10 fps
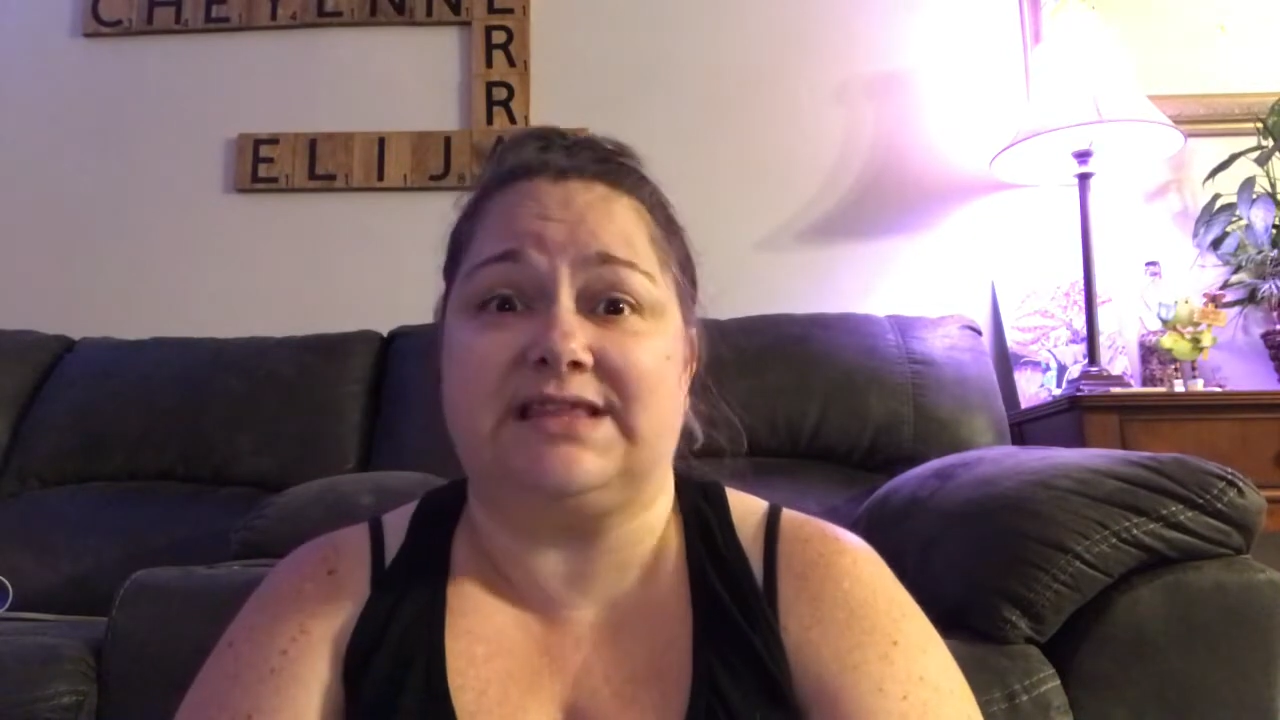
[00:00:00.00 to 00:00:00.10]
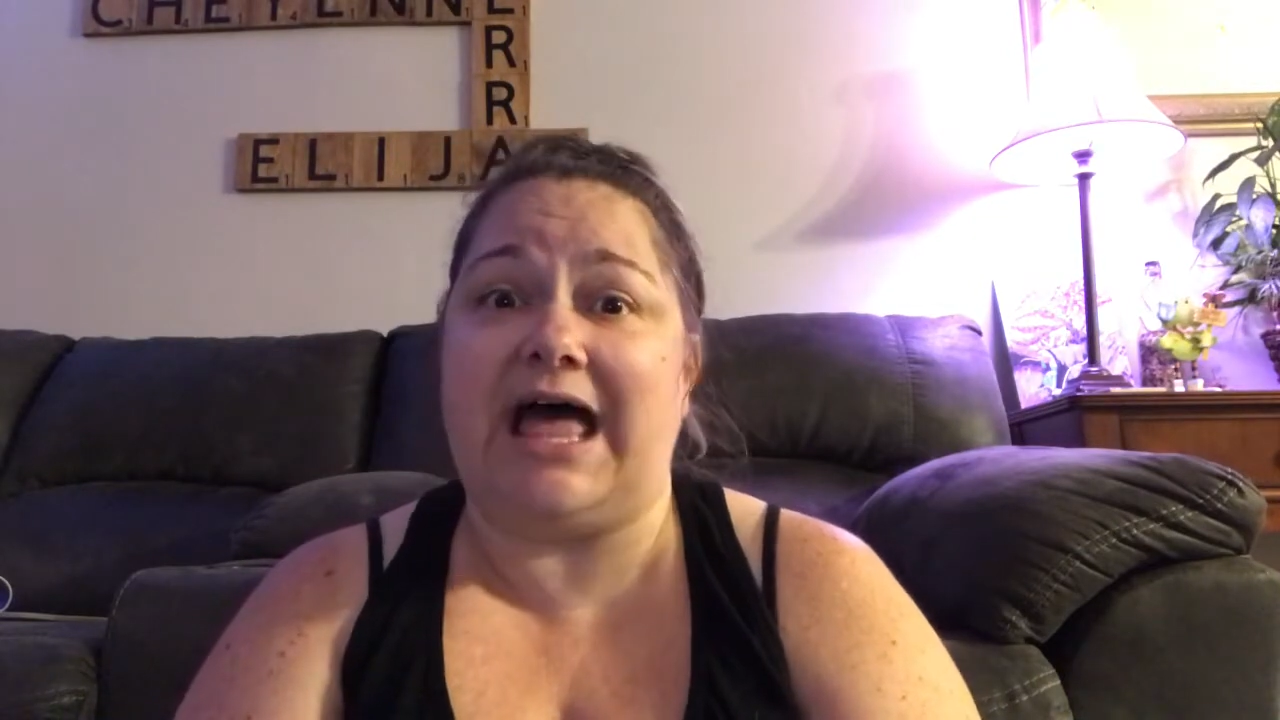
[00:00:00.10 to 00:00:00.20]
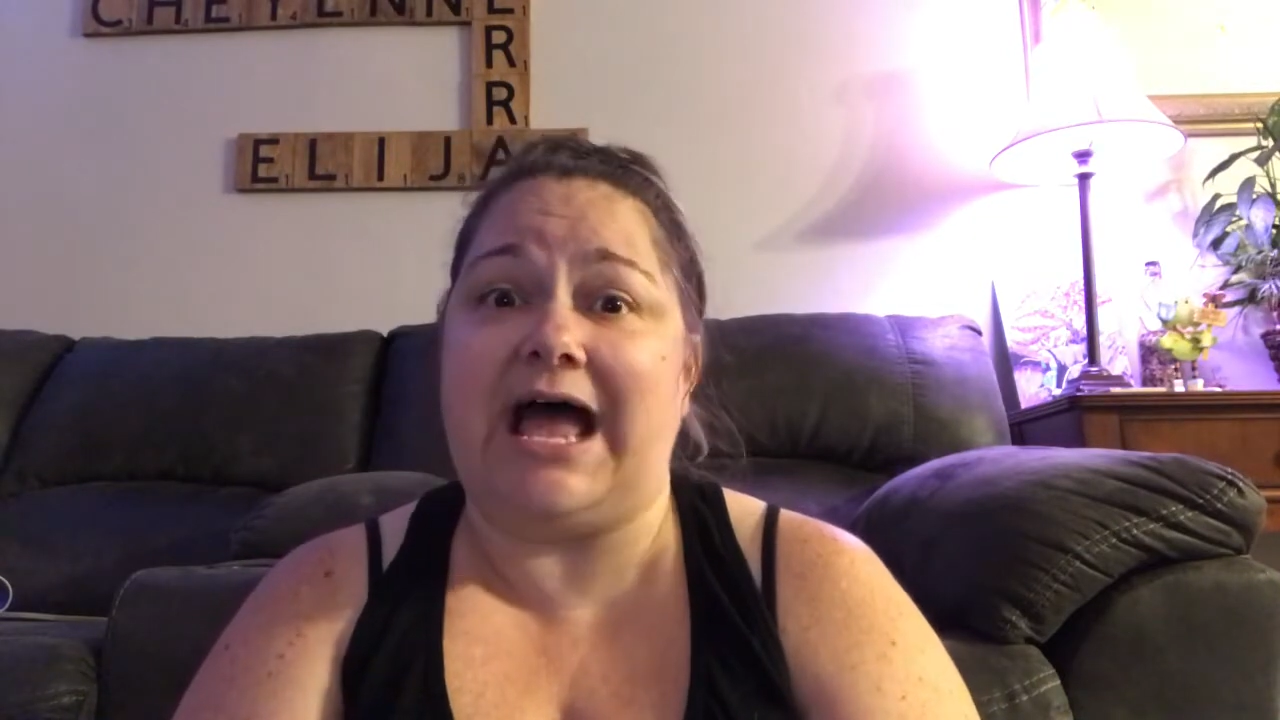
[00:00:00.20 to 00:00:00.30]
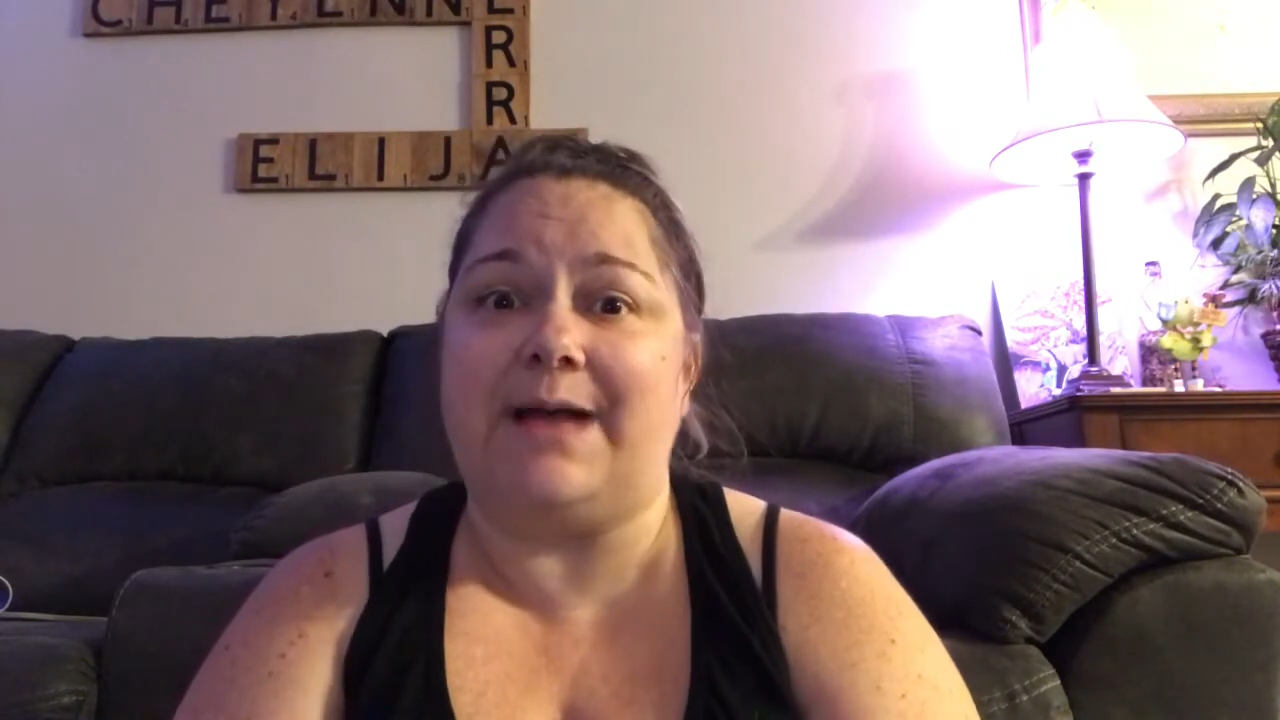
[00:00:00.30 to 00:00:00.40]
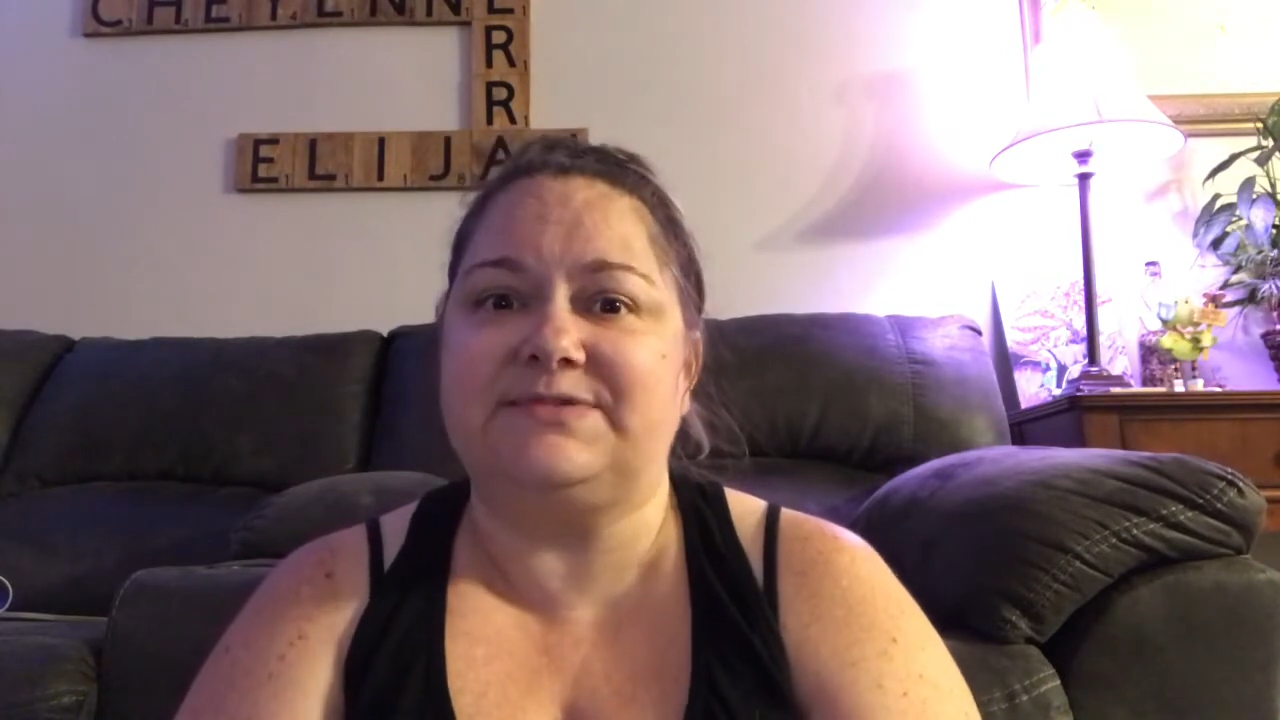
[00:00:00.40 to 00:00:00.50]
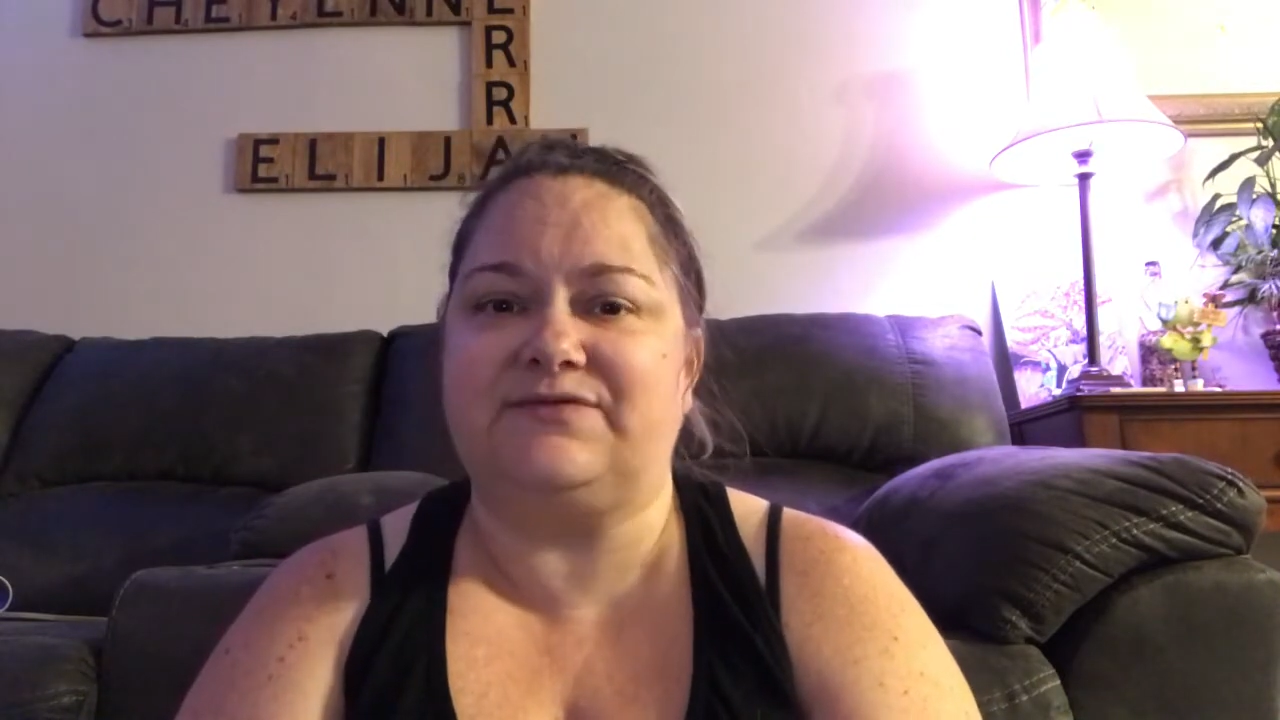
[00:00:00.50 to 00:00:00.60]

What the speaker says: labs.